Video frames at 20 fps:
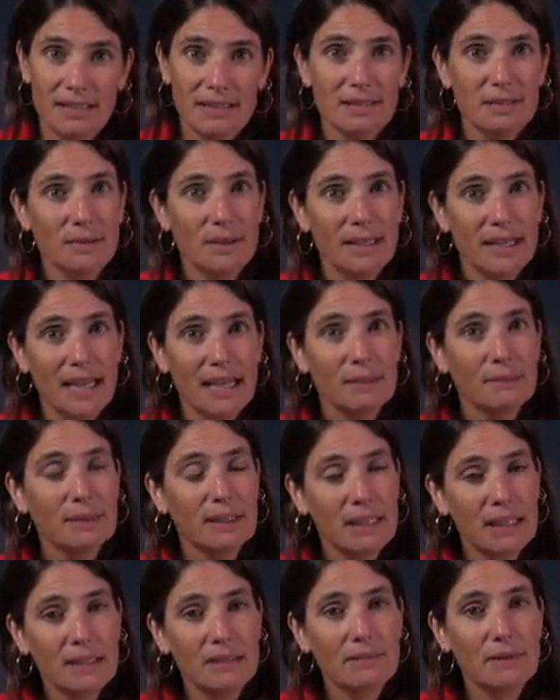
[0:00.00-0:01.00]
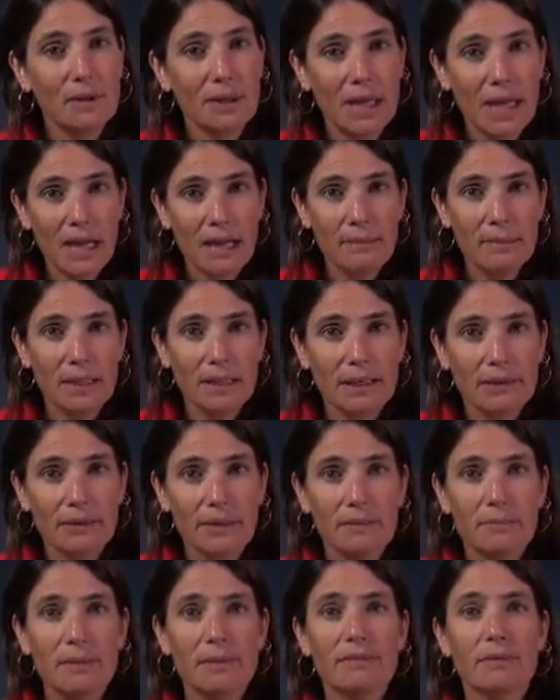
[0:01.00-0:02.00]
So again, we need the vocabulary
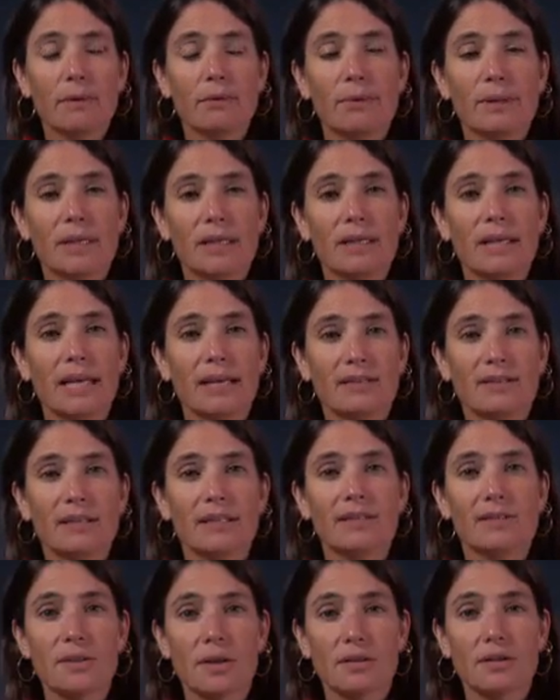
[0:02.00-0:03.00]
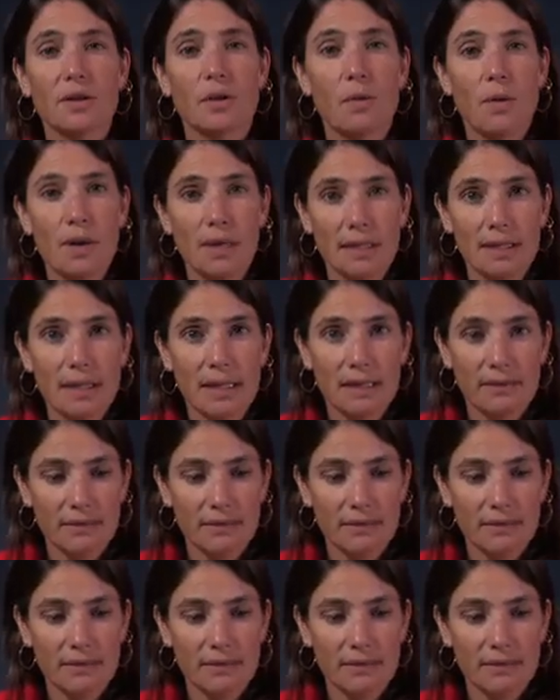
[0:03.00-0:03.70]
before we can actually start the quantitative